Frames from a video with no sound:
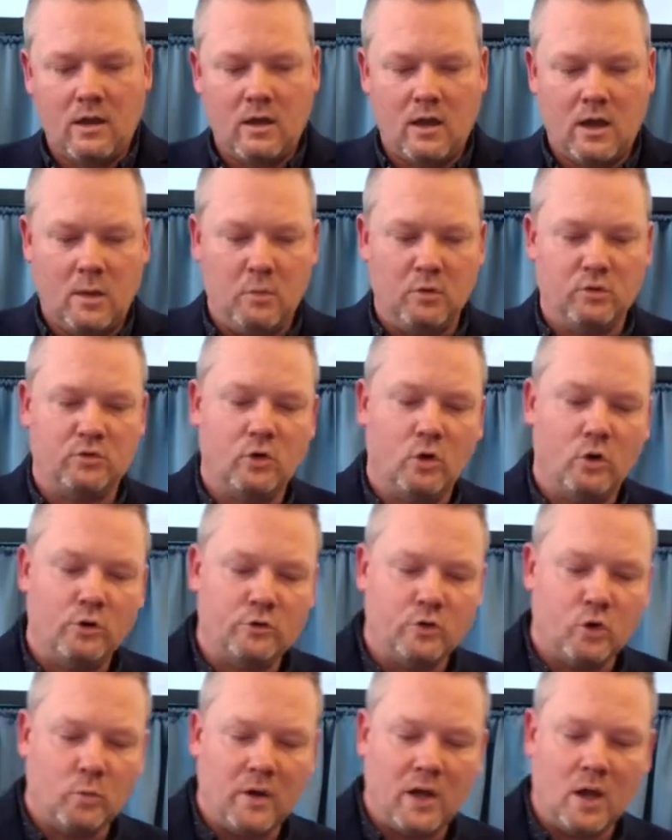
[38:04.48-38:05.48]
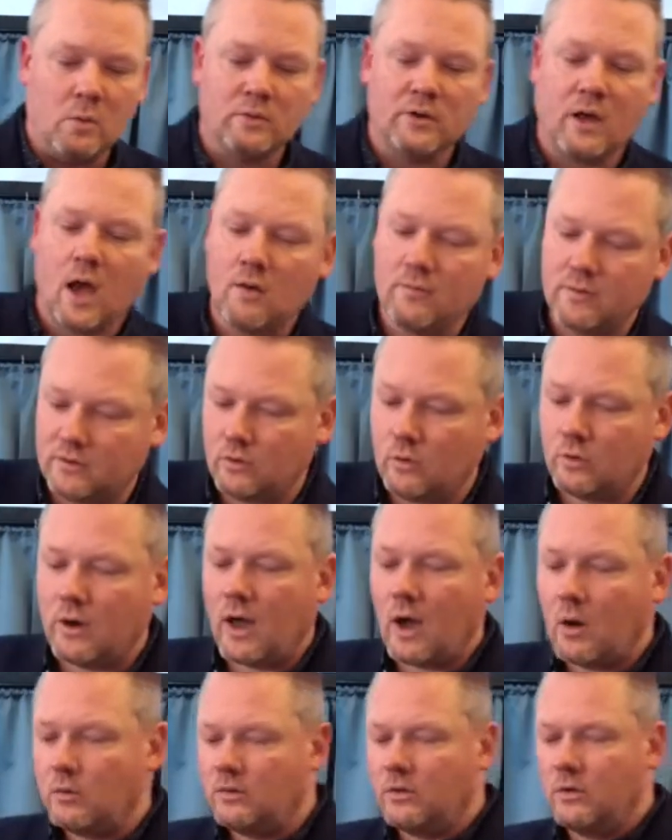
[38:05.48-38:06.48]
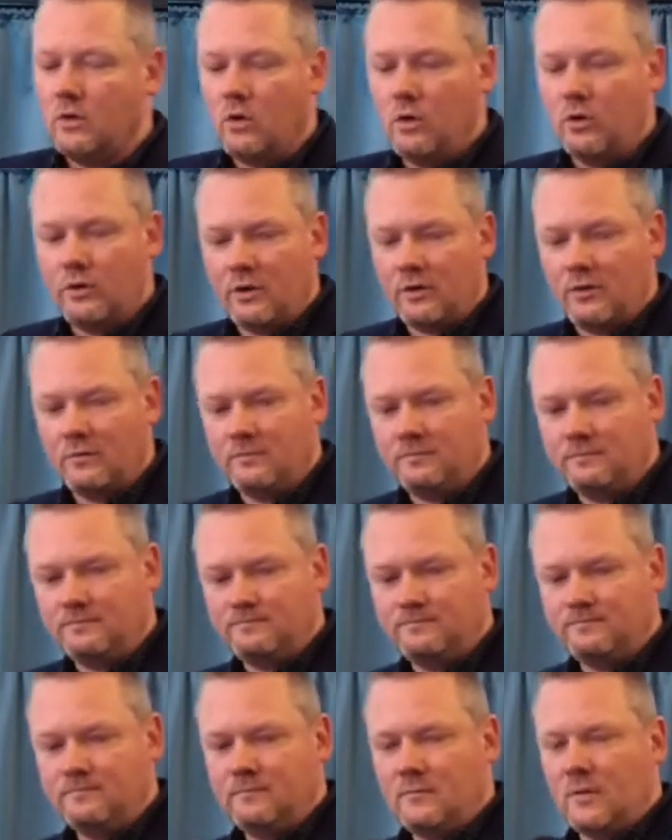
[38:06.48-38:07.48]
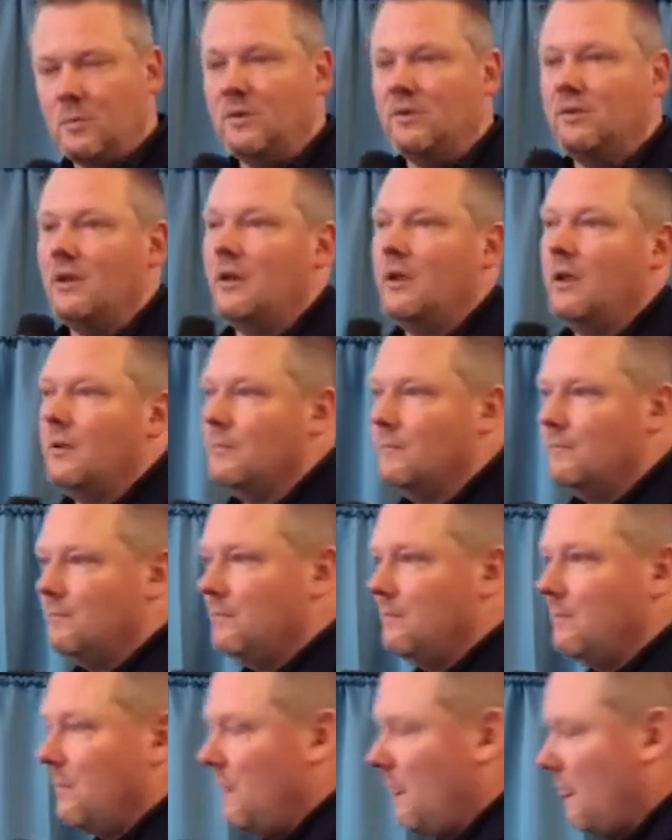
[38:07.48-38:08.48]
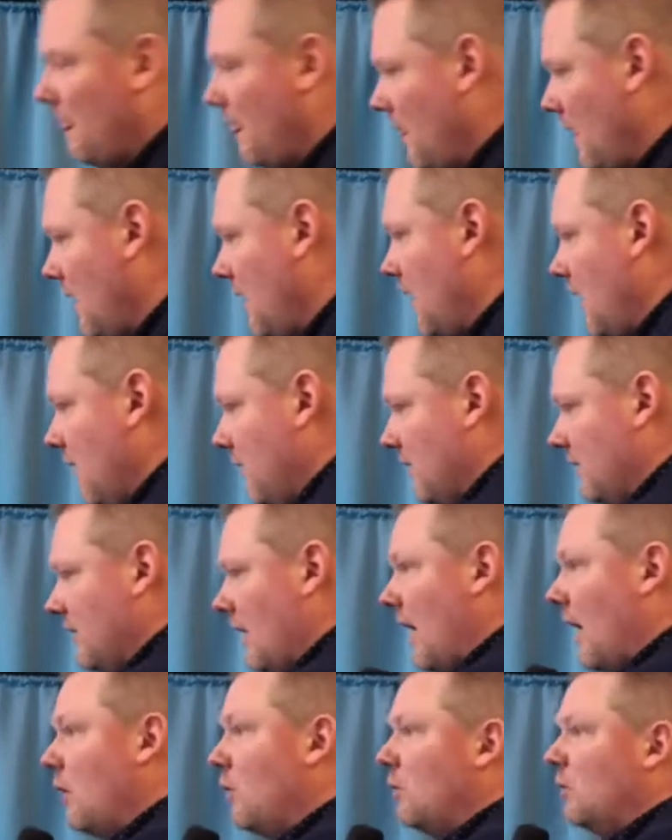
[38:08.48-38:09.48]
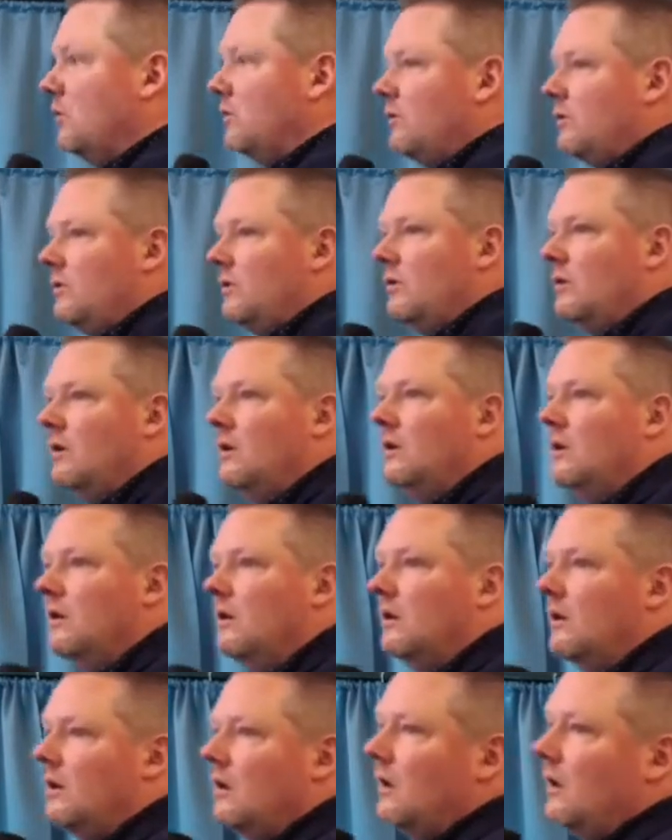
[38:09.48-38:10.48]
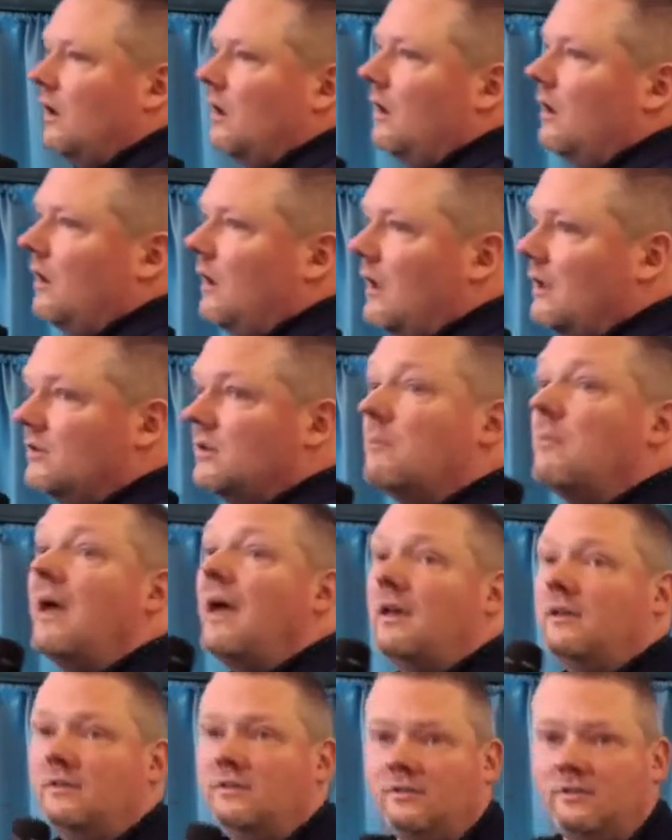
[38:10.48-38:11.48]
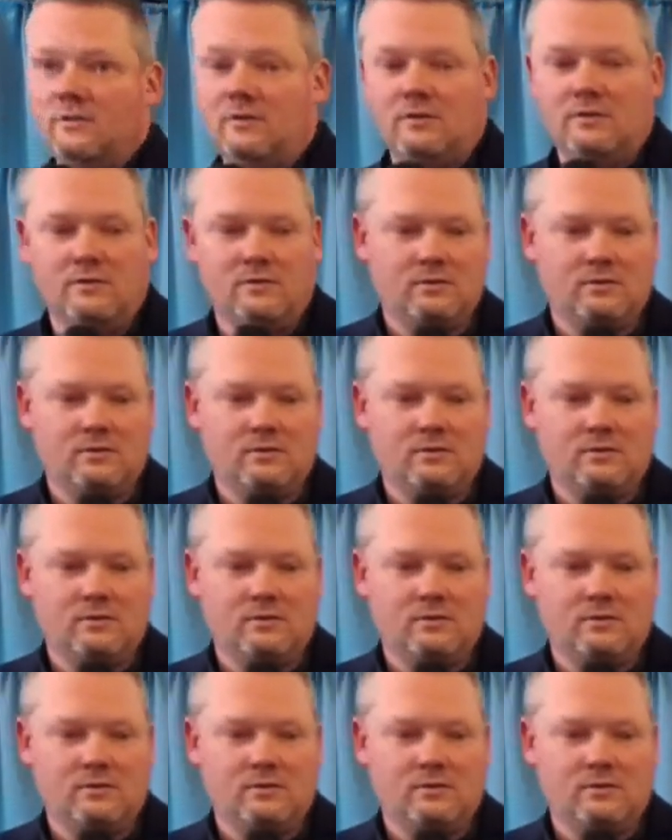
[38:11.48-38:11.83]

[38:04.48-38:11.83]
He must also be able to have his own house in order. Let me tell you, if his house is a mess,